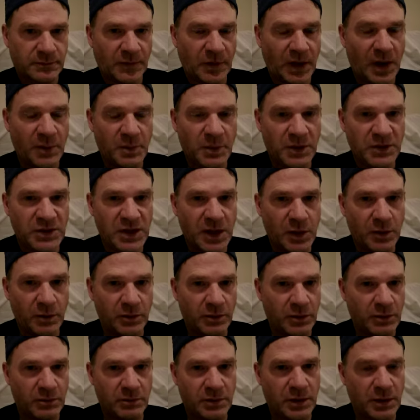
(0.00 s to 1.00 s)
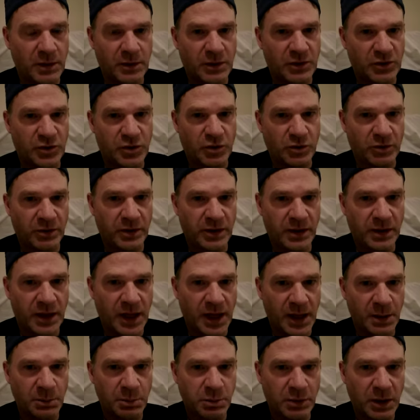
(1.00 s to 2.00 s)
How much, did you go to the
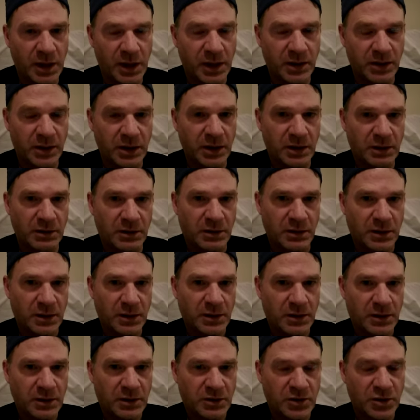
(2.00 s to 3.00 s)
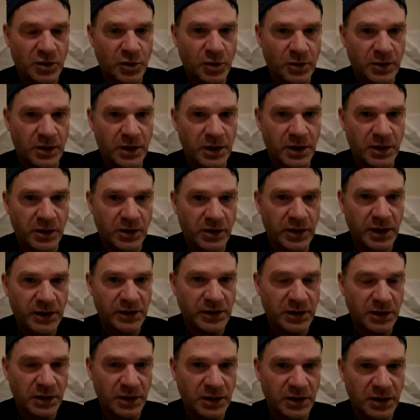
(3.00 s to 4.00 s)
library? Did you go on the internet
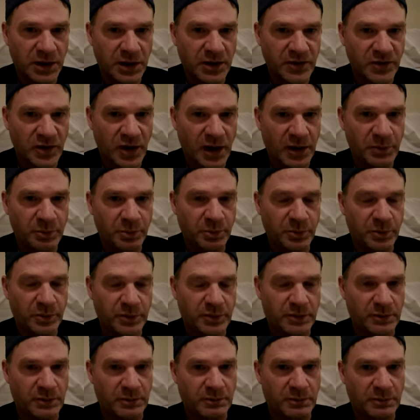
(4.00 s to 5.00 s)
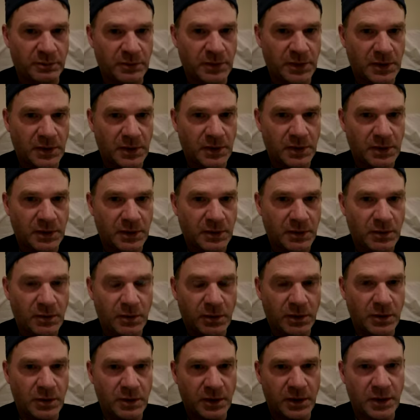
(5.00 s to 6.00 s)
to look things up?
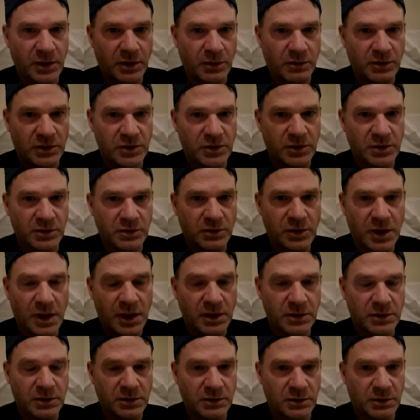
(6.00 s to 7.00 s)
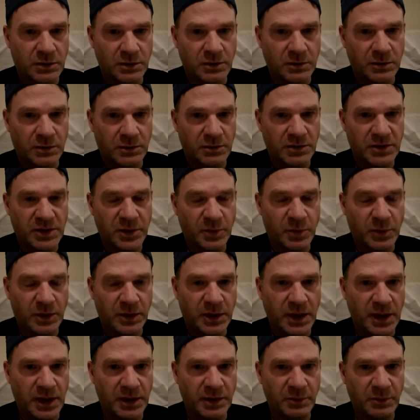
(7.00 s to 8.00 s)
Or, did you talk to someone
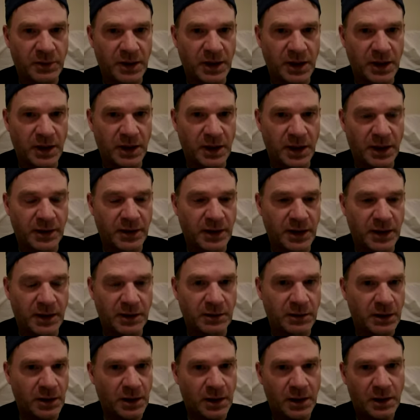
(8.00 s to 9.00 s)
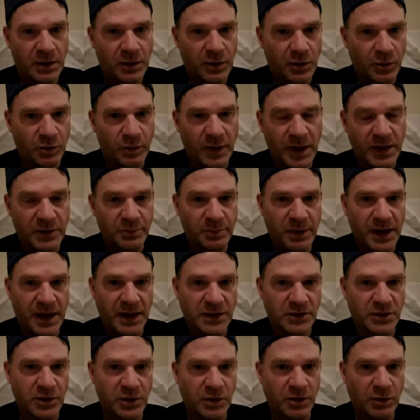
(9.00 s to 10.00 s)
like me and then go right
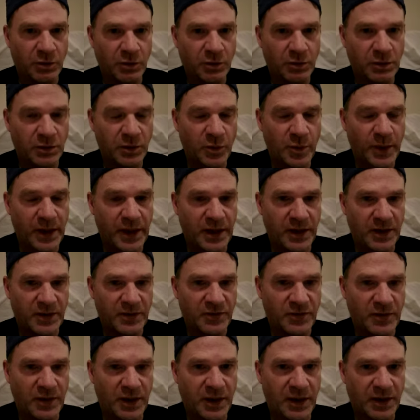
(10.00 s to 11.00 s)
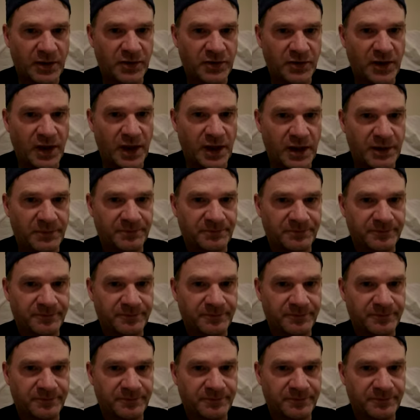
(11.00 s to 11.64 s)
back to your old ways the next day?